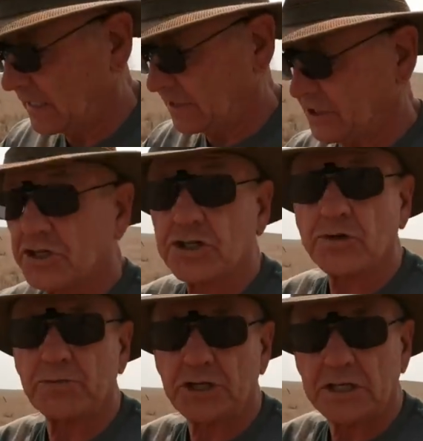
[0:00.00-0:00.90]
in the
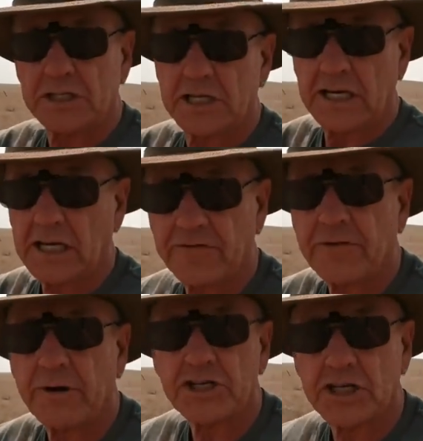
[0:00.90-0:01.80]
description to any
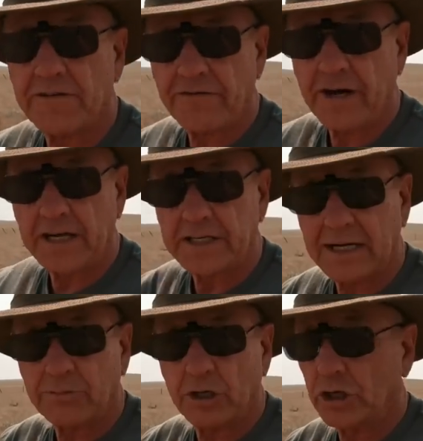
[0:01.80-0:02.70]
information I find
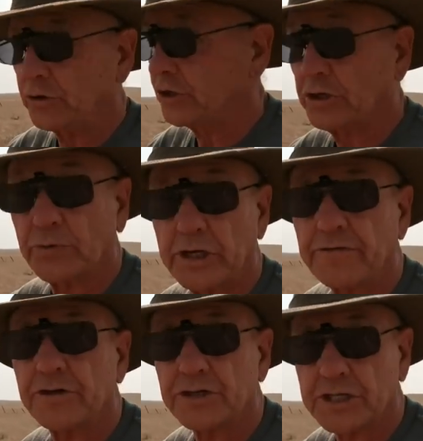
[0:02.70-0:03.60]
down below, and you can read
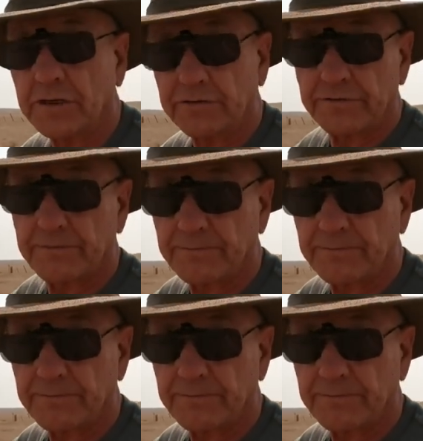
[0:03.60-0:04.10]
it for yourself.